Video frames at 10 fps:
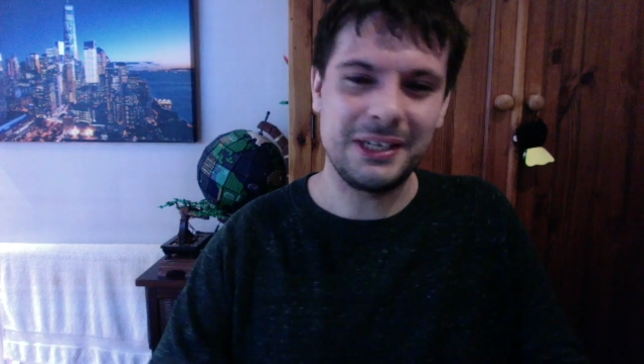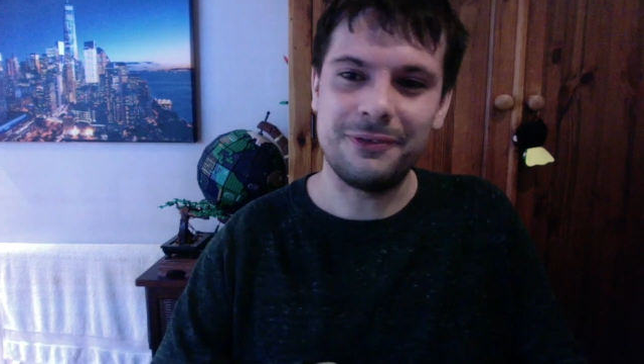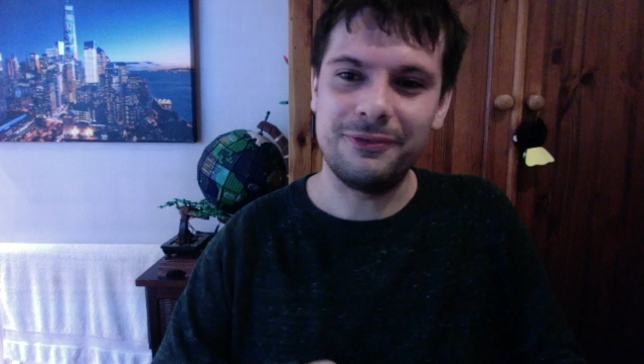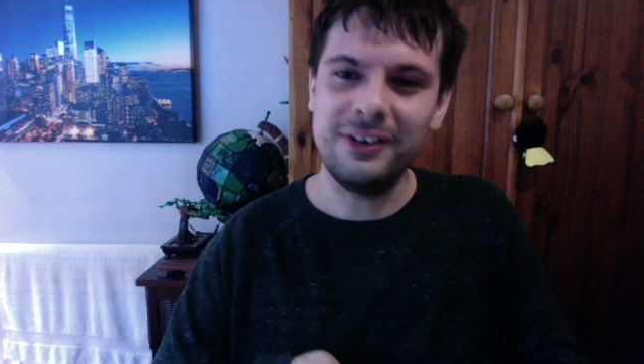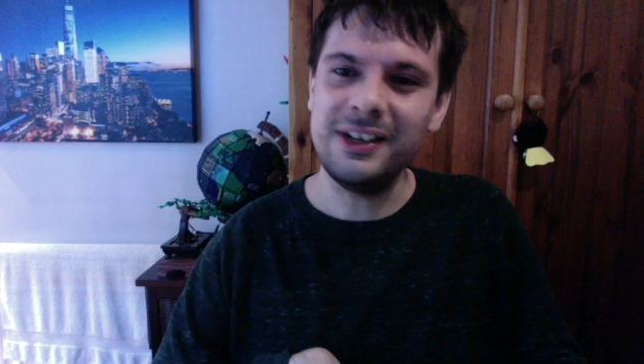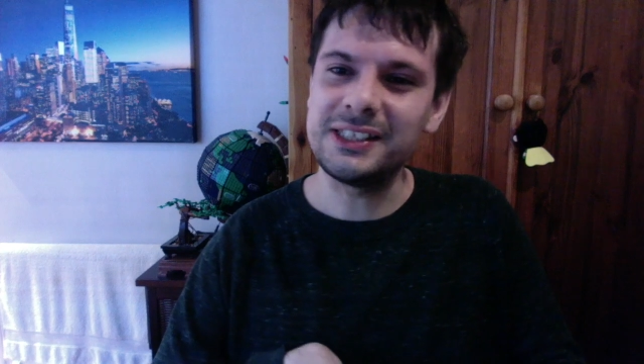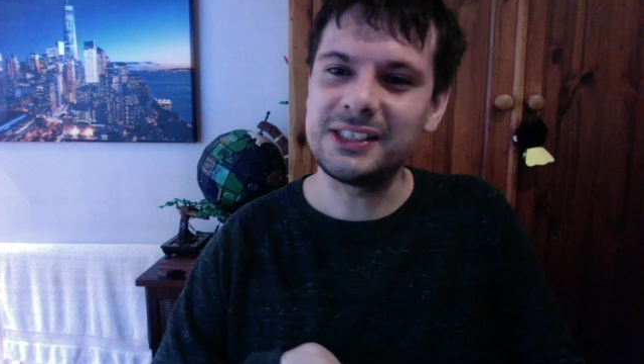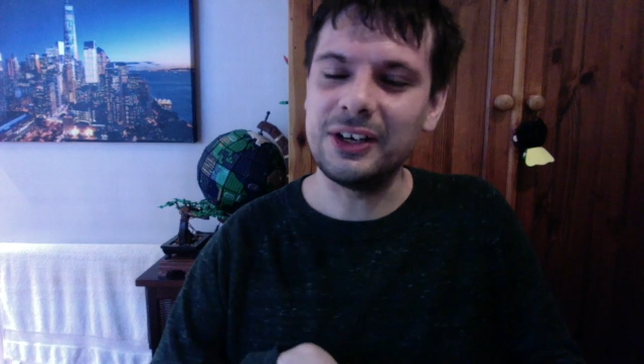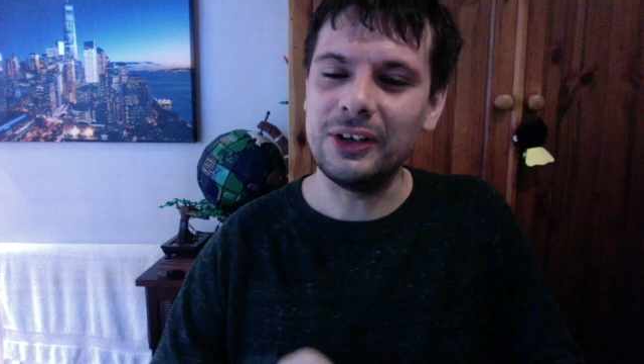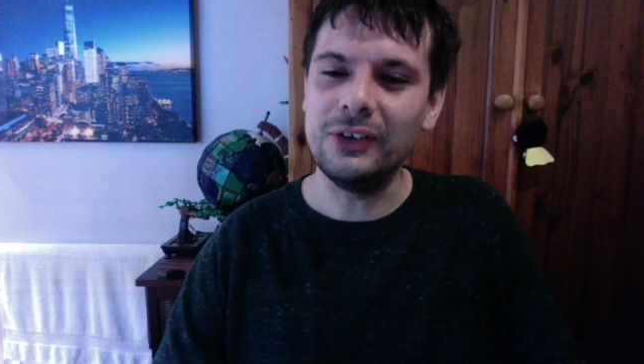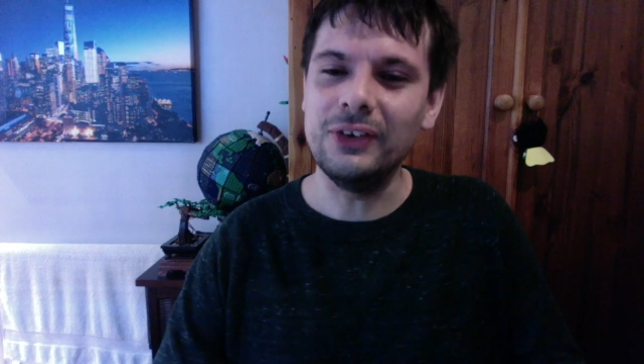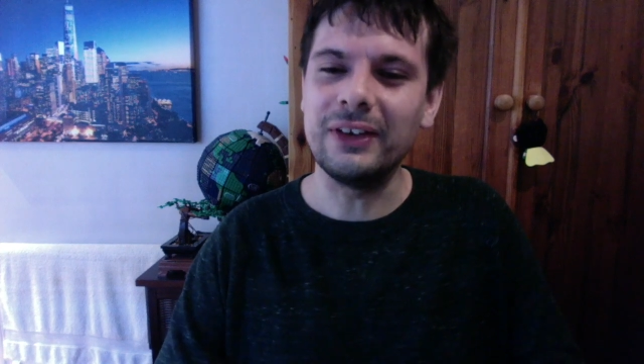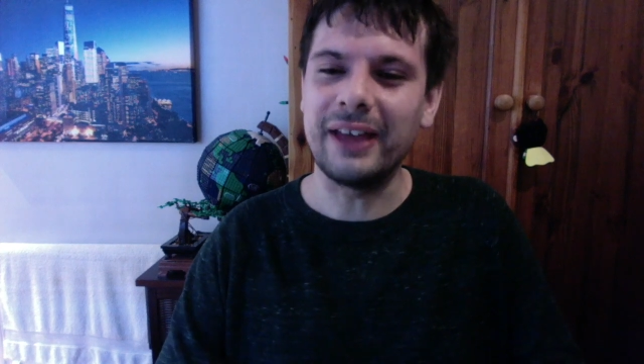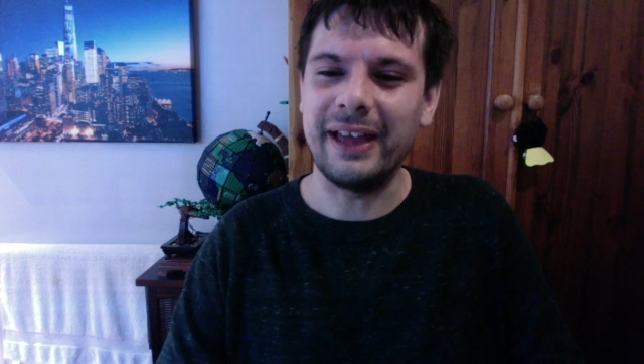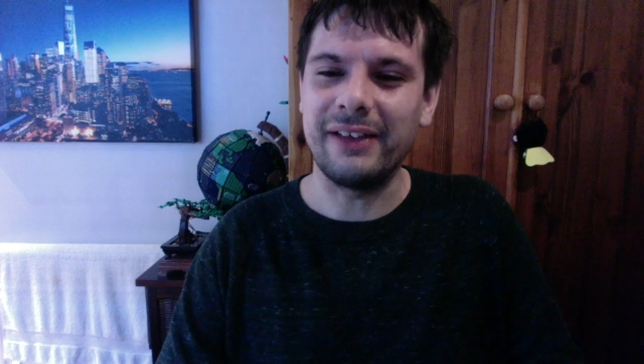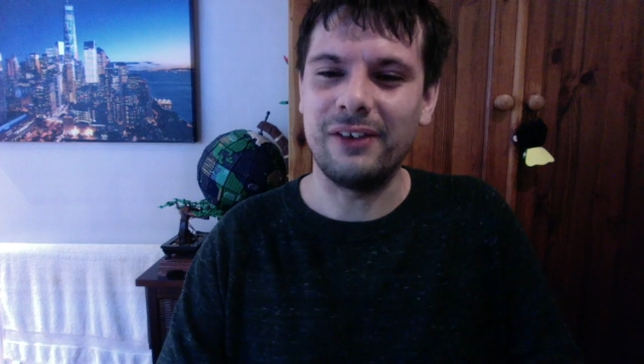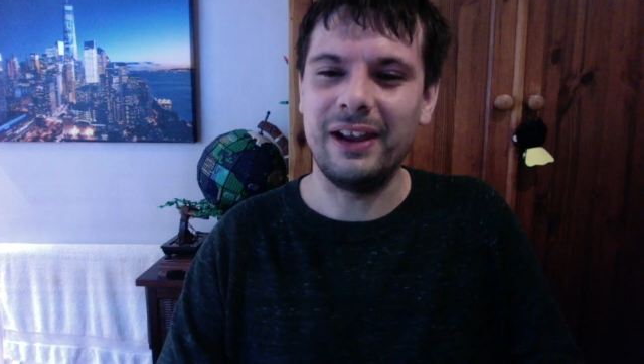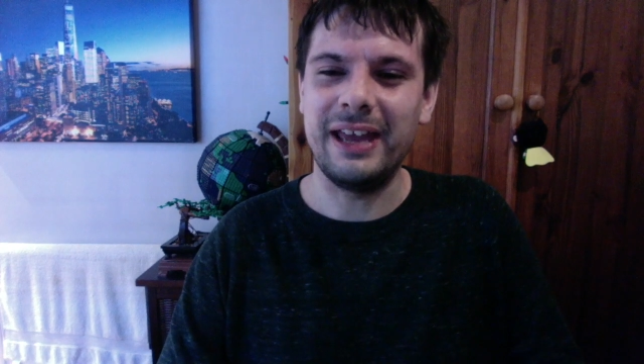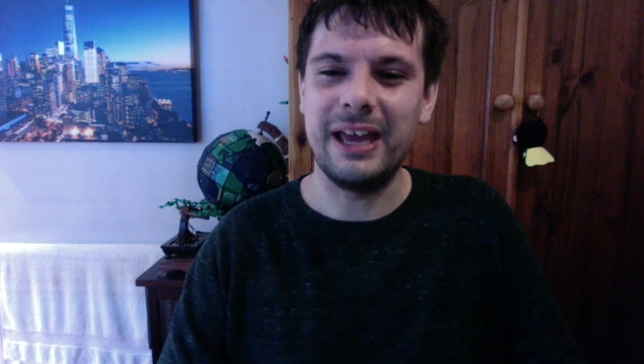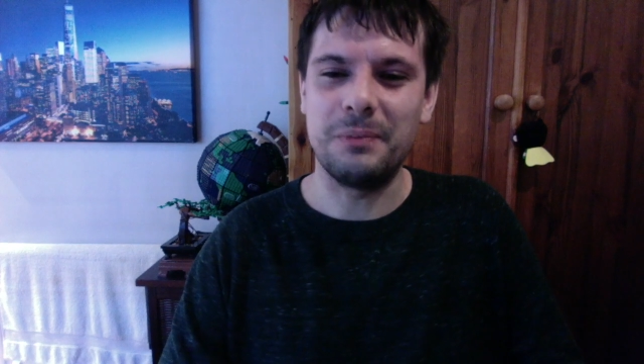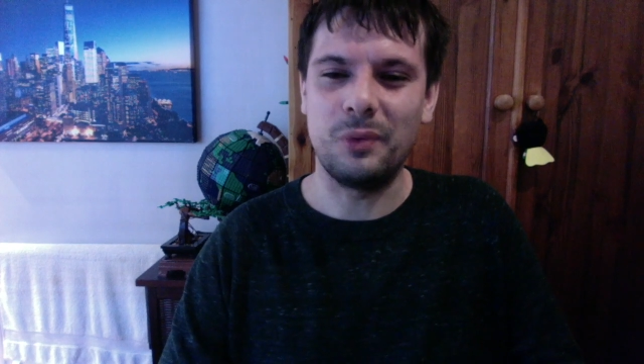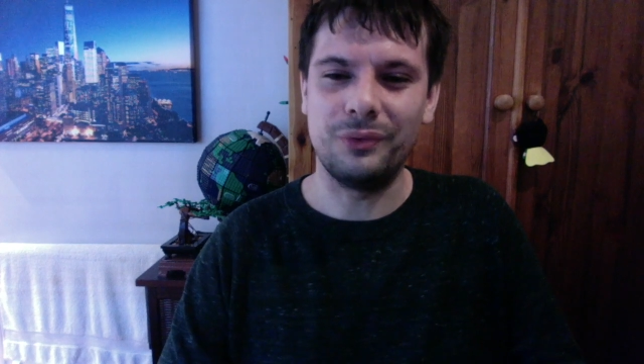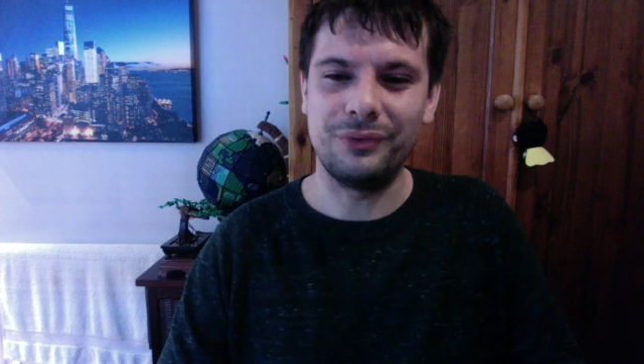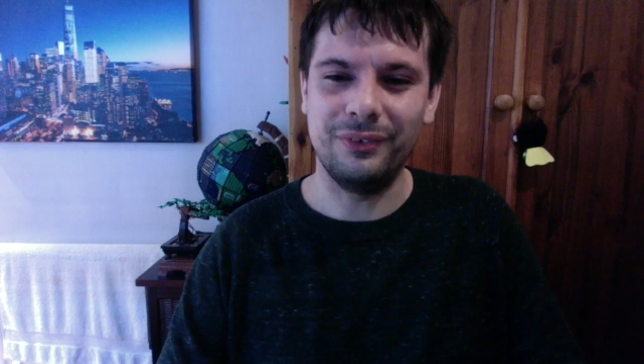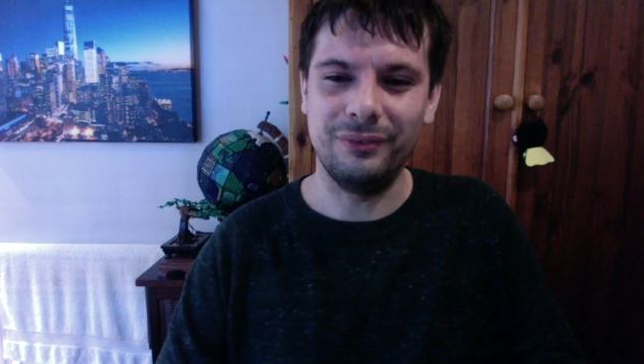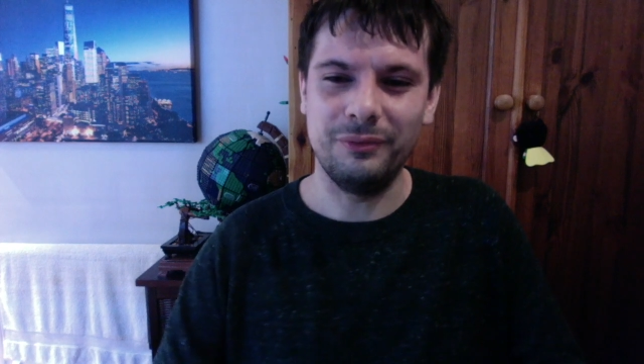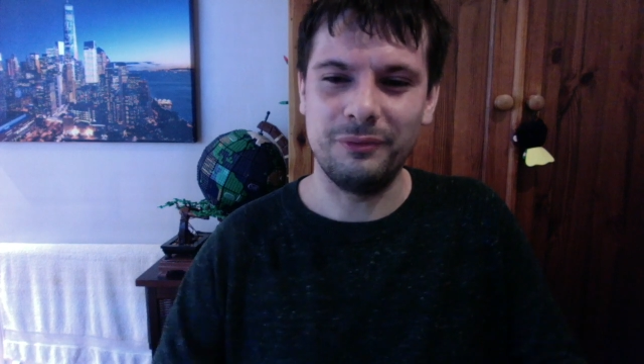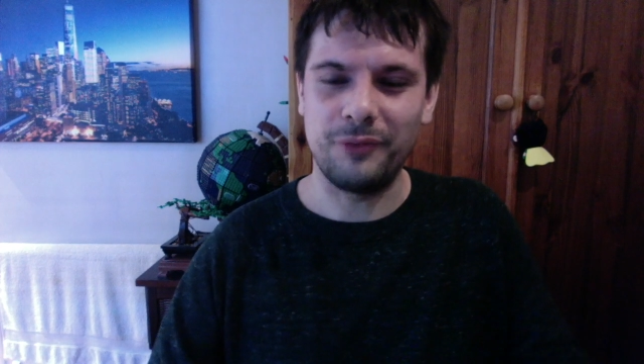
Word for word: our first look at Grand Admiral from,